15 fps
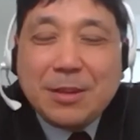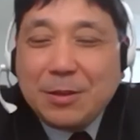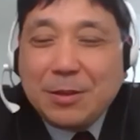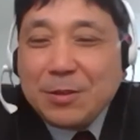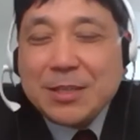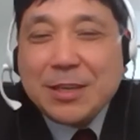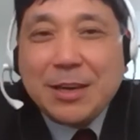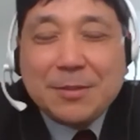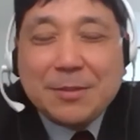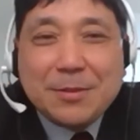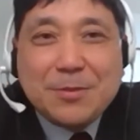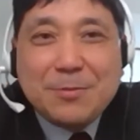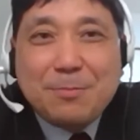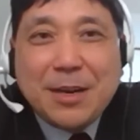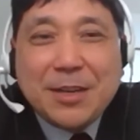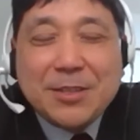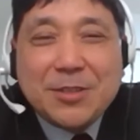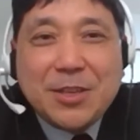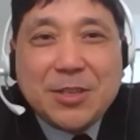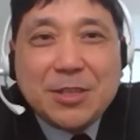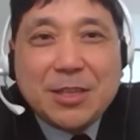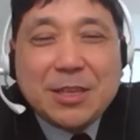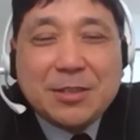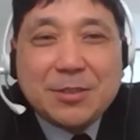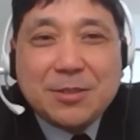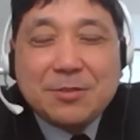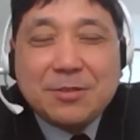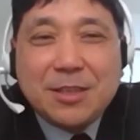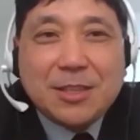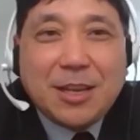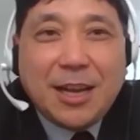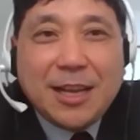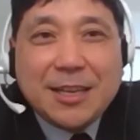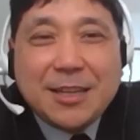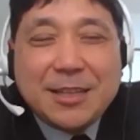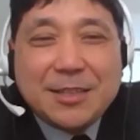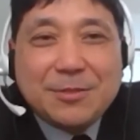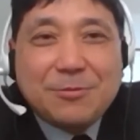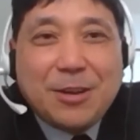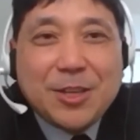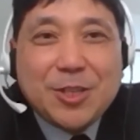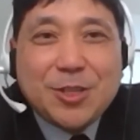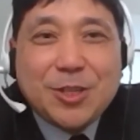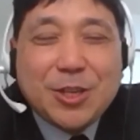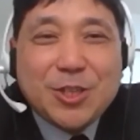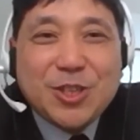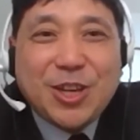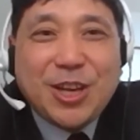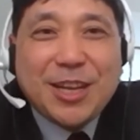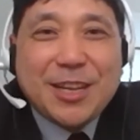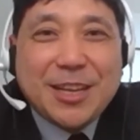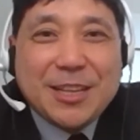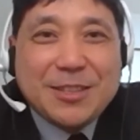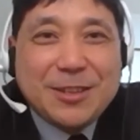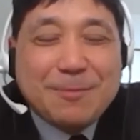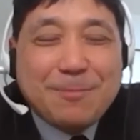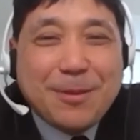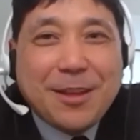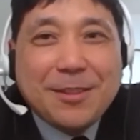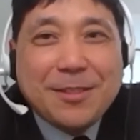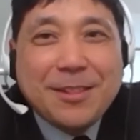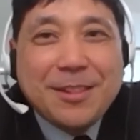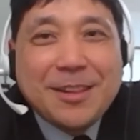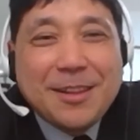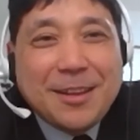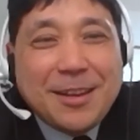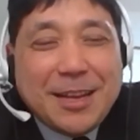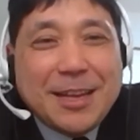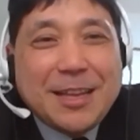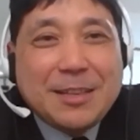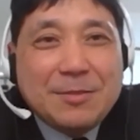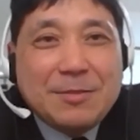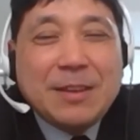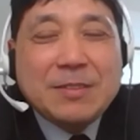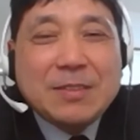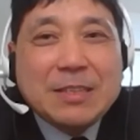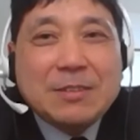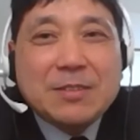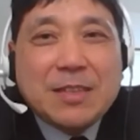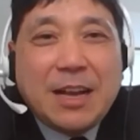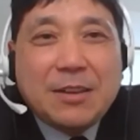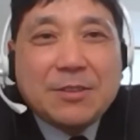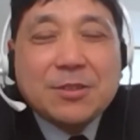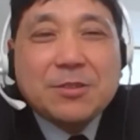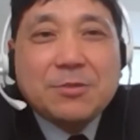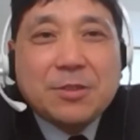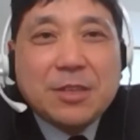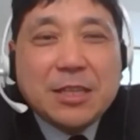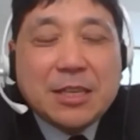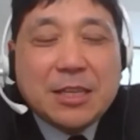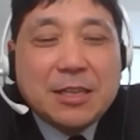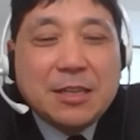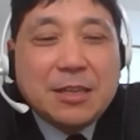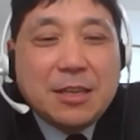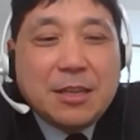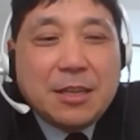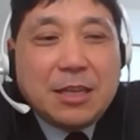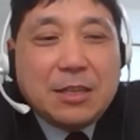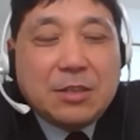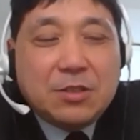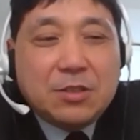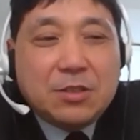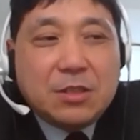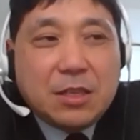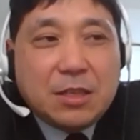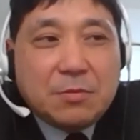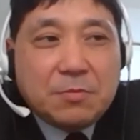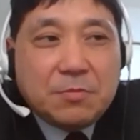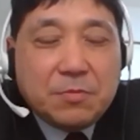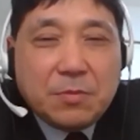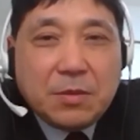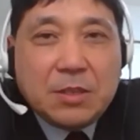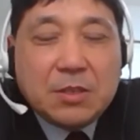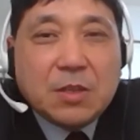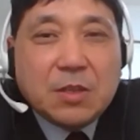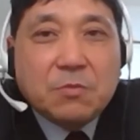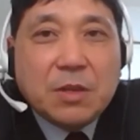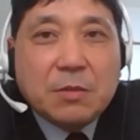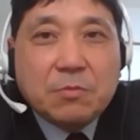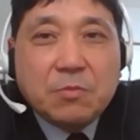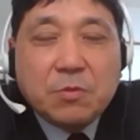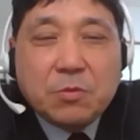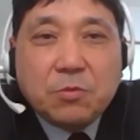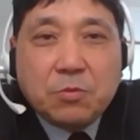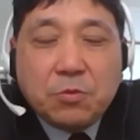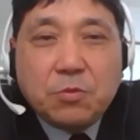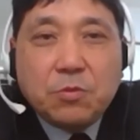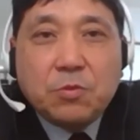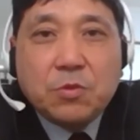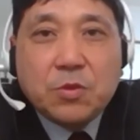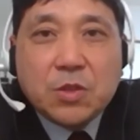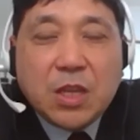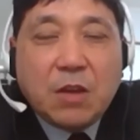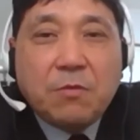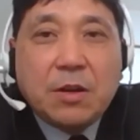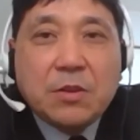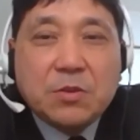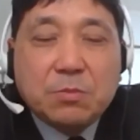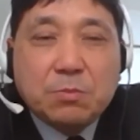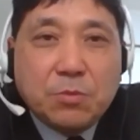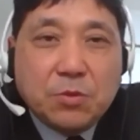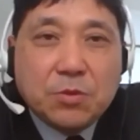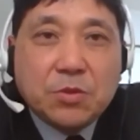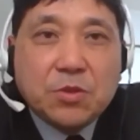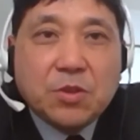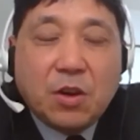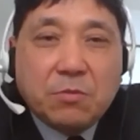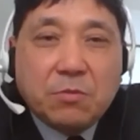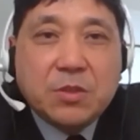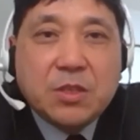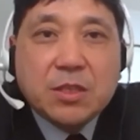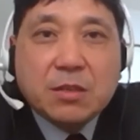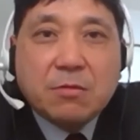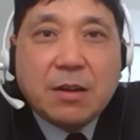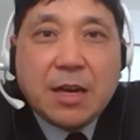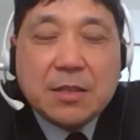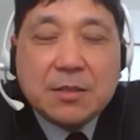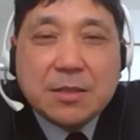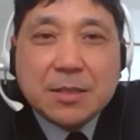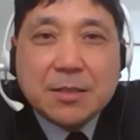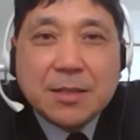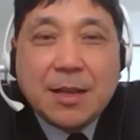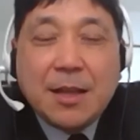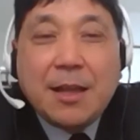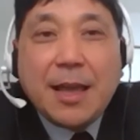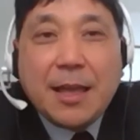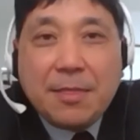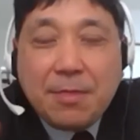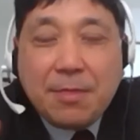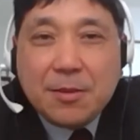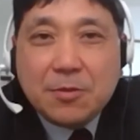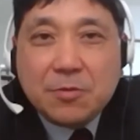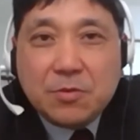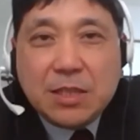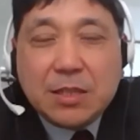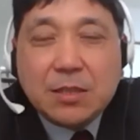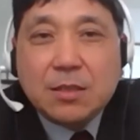surrounded by dangerous three tigers, Russia, China, and Japan. And I think South Korea is the one who suffers most of this crisis. And this